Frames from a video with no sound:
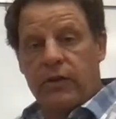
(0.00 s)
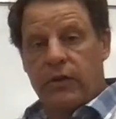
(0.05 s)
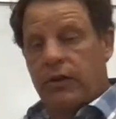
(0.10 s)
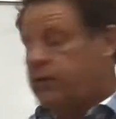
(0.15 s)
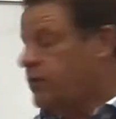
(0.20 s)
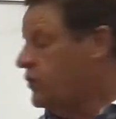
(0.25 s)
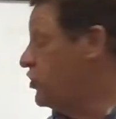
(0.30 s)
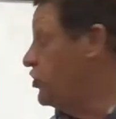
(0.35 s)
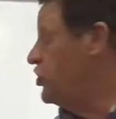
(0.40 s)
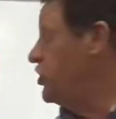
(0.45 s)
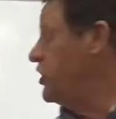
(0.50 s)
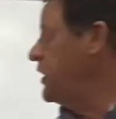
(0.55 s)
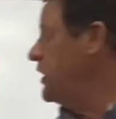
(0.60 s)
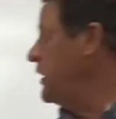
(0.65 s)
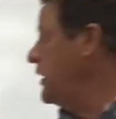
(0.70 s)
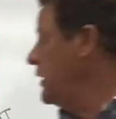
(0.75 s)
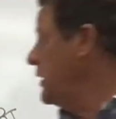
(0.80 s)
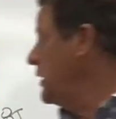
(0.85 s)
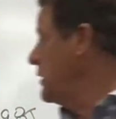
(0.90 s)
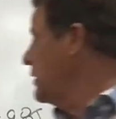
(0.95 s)
this
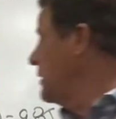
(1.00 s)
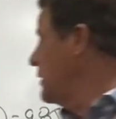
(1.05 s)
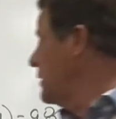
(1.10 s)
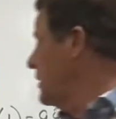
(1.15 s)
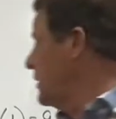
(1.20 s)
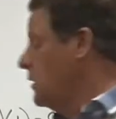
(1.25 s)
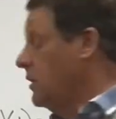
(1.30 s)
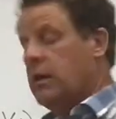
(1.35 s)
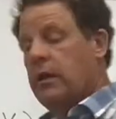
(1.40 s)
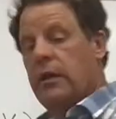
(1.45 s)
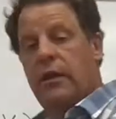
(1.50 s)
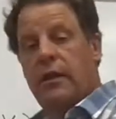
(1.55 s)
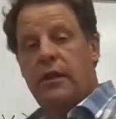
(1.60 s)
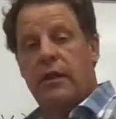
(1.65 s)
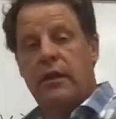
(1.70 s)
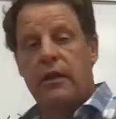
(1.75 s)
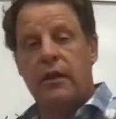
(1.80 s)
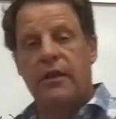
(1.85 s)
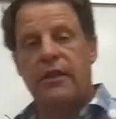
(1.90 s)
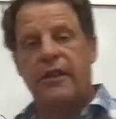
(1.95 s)
g,
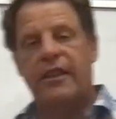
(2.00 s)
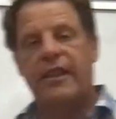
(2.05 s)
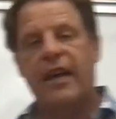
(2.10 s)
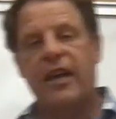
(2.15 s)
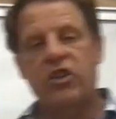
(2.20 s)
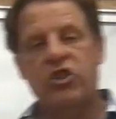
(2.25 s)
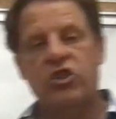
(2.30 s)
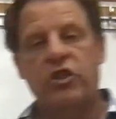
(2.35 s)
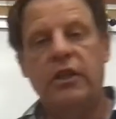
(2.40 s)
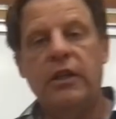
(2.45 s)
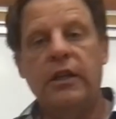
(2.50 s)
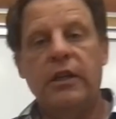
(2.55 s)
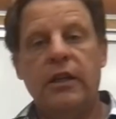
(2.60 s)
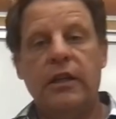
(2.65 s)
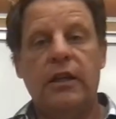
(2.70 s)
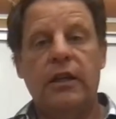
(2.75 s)
that g